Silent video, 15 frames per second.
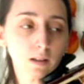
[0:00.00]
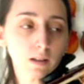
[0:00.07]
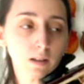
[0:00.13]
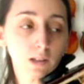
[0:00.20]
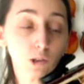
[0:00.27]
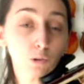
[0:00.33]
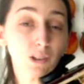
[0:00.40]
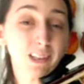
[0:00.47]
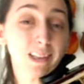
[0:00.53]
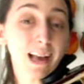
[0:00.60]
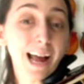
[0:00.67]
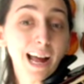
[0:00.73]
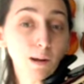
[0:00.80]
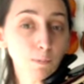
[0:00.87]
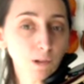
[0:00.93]
So it's the
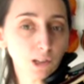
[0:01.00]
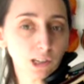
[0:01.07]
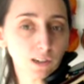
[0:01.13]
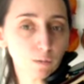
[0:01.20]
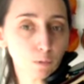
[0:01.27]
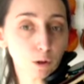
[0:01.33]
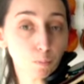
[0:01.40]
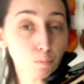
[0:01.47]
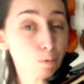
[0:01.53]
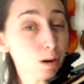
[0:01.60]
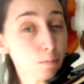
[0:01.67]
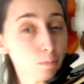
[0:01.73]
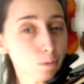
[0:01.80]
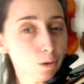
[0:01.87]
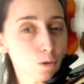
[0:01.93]
opposite of what you
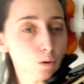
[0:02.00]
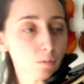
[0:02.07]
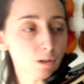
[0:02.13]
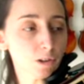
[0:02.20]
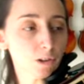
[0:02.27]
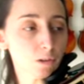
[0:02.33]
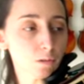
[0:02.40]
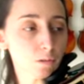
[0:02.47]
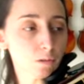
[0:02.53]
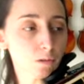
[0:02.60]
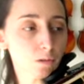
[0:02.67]
probably normally do.